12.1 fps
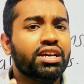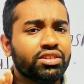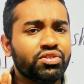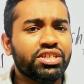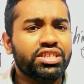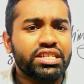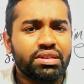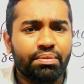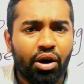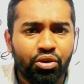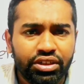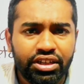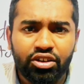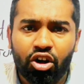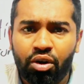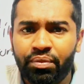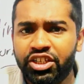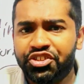So this is about the
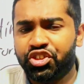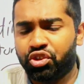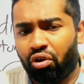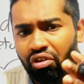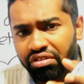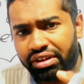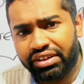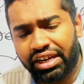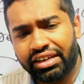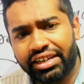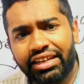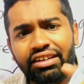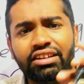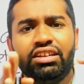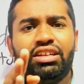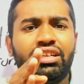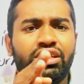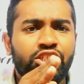normal short run
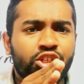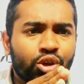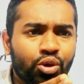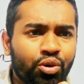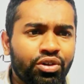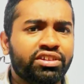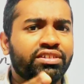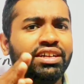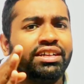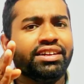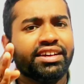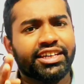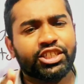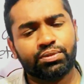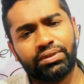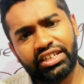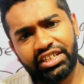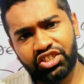and long run
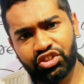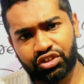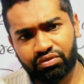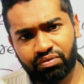explanation.